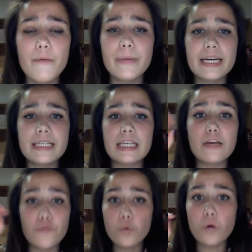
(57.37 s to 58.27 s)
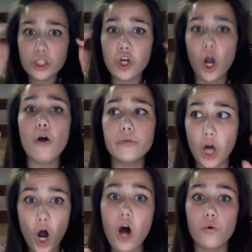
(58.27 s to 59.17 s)
Because if you were to go to
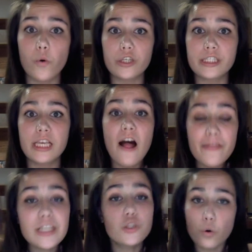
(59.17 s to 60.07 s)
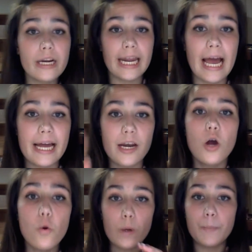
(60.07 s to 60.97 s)
Hogwarts, the Sorting Hat
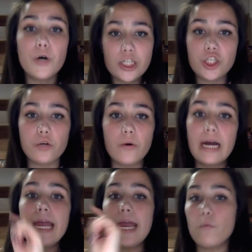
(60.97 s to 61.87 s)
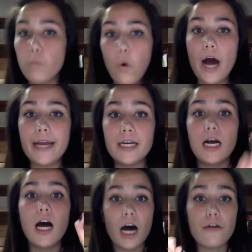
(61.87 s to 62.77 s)
would put you in one
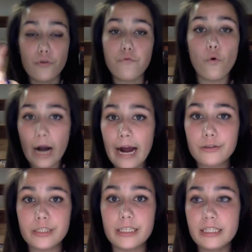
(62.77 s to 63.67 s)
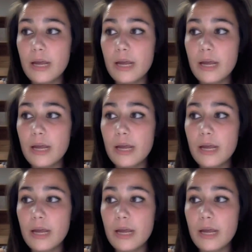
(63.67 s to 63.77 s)
of the 4 houses.